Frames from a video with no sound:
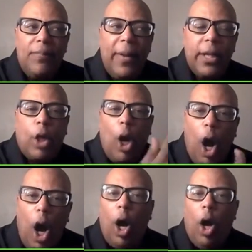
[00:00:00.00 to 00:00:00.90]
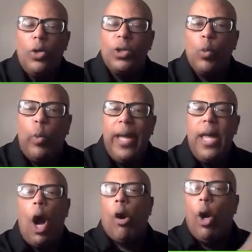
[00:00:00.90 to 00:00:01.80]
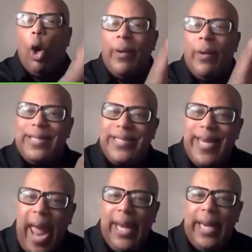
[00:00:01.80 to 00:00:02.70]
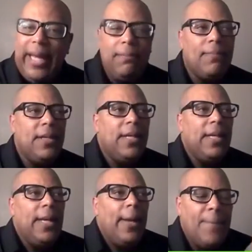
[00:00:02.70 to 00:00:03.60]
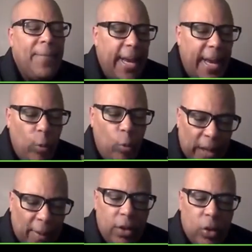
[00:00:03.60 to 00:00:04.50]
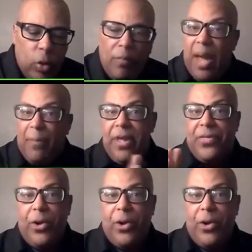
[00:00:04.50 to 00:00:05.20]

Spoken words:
because we are ordaining men and women who may be